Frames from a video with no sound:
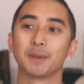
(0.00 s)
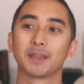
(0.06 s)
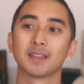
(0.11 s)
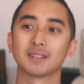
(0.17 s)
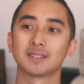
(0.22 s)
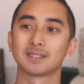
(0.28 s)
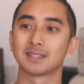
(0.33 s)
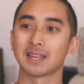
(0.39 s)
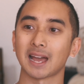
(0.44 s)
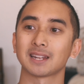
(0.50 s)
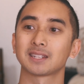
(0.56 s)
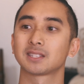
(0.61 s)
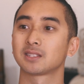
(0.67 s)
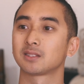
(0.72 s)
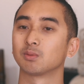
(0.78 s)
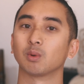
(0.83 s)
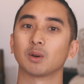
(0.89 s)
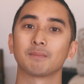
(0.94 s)
because
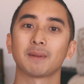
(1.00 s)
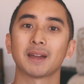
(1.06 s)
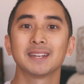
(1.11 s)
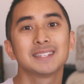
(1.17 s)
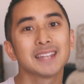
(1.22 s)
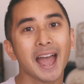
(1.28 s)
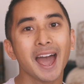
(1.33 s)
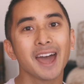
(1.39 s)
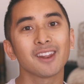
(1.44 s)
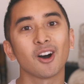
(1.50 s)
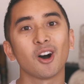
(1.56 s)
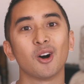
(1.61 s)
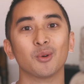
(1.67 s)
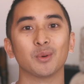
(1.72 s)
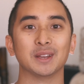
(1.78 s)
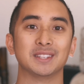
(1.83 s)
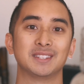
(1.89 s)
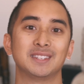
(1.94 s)
that's what my dad
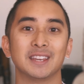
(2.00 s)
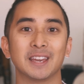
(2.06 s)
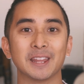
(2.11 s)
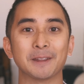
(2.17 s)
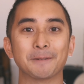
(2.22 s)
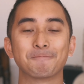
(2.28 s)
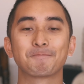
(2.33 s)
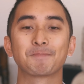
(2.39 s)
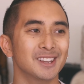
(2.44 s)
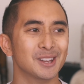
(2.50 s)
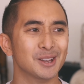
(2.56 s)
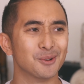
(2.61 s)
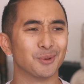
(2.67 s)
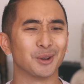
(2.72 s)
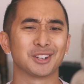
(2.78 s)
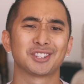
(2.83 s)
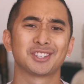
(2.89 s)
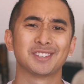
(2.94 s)
always did.
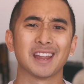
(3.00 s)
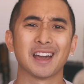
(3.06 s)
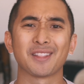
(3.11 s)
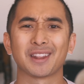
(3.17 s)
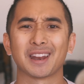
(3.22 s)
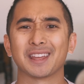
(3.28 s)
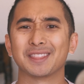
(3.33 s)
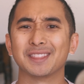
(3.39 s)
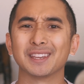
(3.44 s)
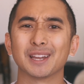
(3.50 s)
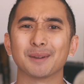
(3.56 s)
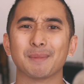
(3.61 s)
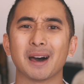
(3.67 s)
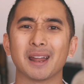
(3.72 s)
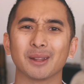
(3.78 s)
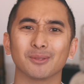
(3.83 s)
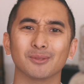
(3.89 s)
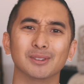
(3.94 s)
Which, now that I think
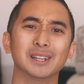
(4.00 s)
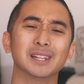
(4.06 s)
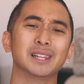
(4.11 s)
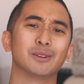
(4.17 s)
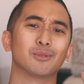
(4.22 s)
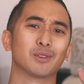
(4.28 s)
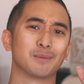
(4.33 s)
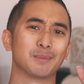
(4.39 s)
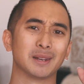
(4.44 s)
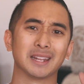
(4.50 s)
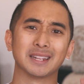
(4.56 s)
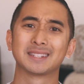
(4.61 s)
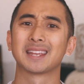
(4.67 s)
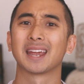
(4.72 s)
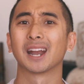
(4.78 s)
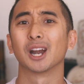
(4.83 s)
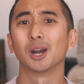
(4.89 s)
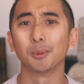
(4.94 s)
about it, really would have been a
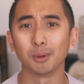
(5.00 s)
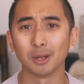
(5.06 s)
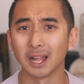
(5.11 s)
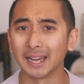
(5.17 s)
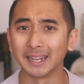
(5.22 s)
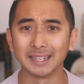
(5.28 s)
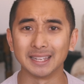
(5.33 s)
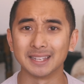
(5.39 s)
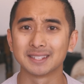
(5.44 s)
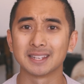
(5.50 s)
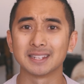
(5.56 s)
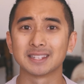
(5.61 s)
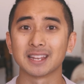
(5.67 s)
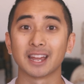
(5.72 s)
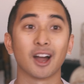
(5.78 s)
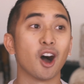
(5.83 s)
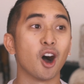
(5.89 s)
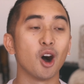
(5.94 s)
terrible idea
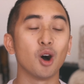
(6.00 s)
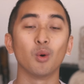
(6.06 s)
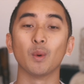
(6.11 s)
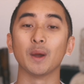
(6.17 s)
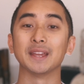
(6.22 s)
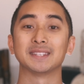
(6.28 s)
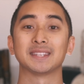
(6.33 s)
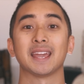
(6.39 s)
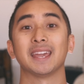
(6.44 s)
since I always